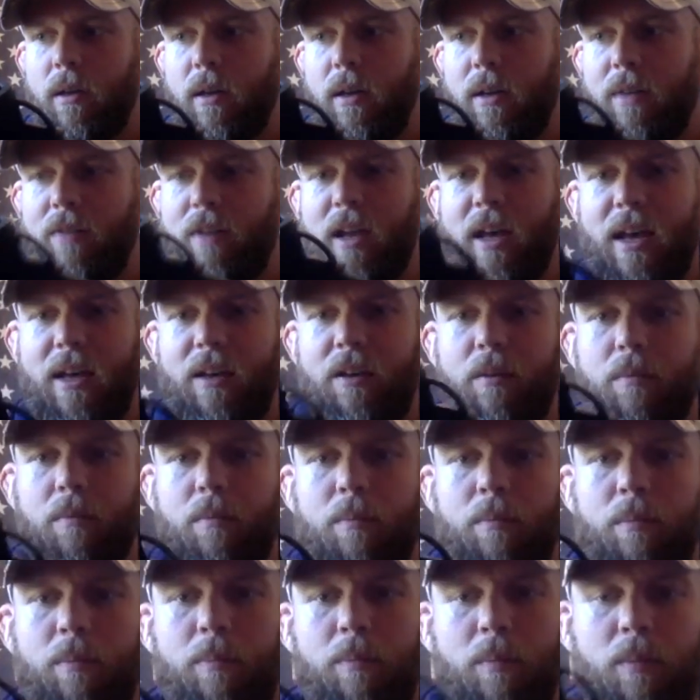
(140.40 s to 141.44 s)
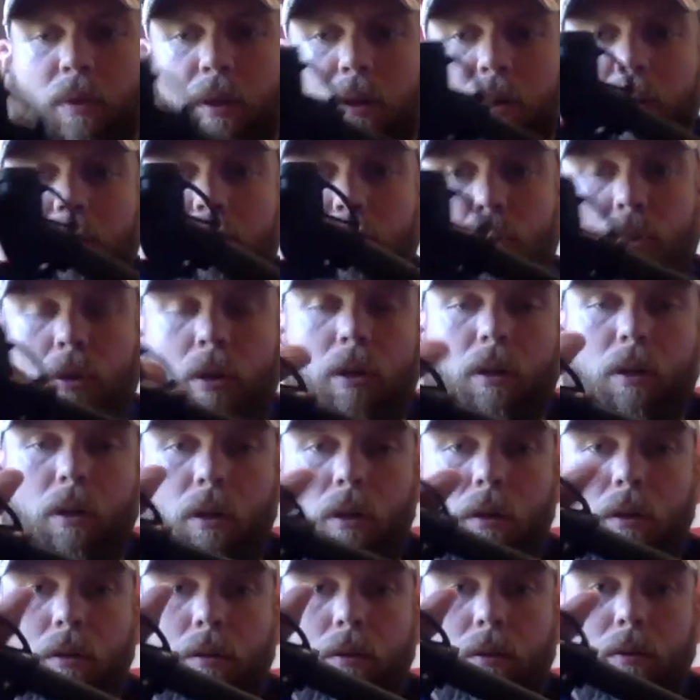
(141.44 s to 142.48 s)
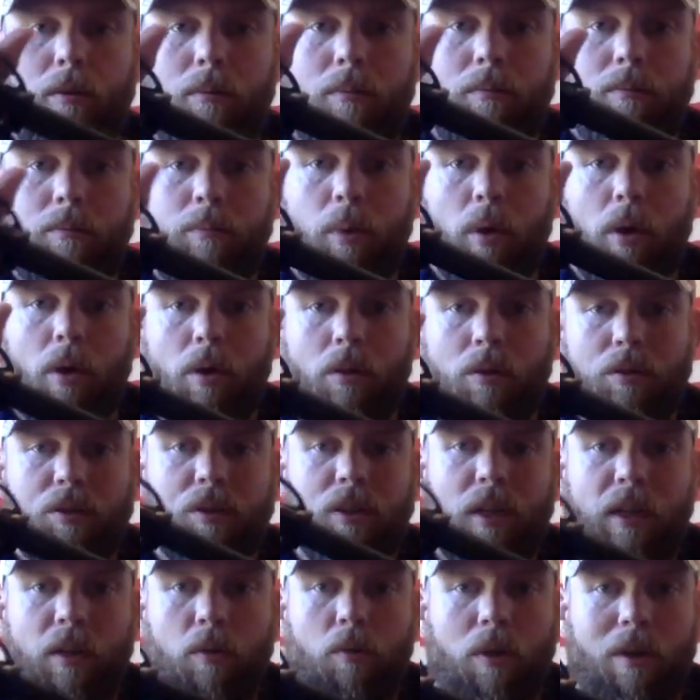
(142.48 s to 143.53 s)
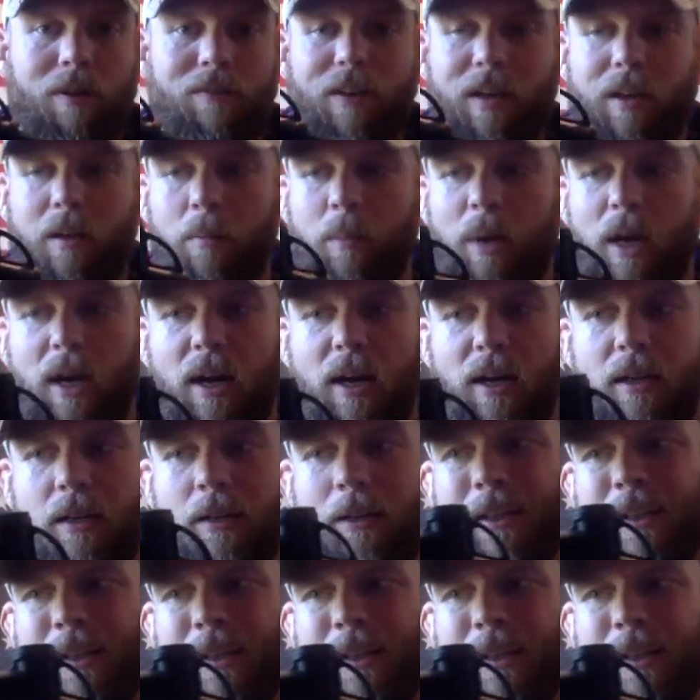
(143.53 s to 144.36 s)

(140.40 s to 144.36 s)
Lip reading: I've had the trigger part, the second one I've had to buy.